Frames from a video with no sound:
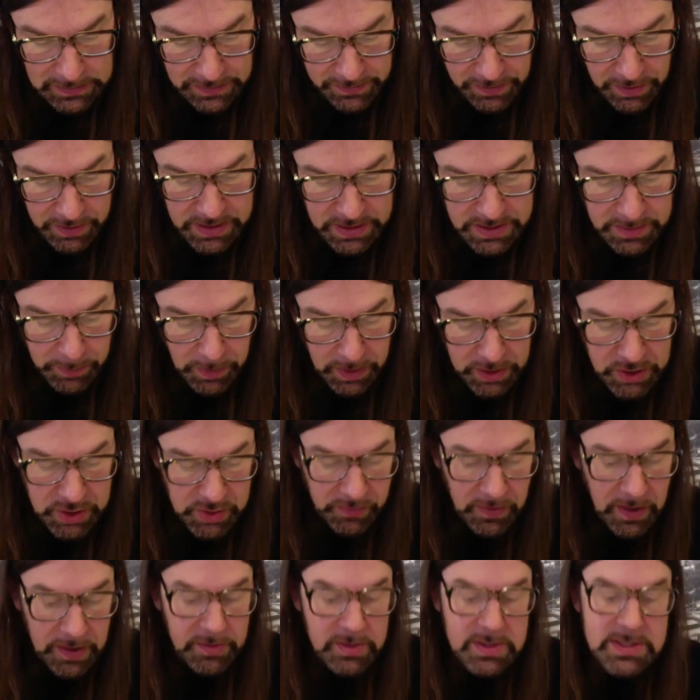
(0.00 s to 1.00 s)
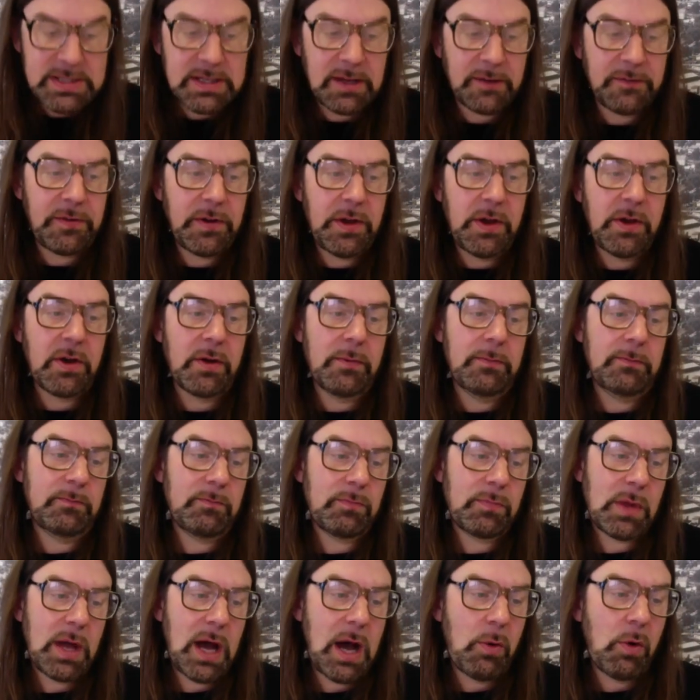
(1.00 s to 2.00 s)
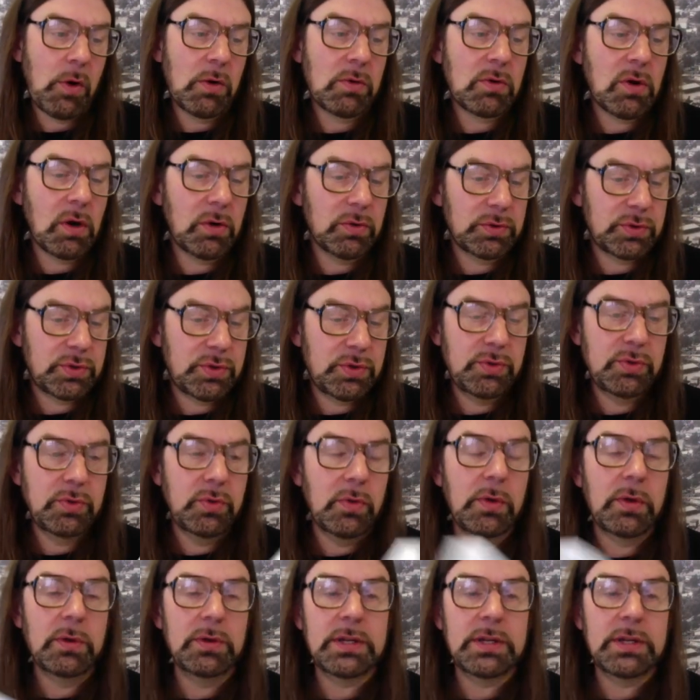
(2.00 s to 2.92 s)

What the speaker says: There's a bunch of other stuff here. I won't go too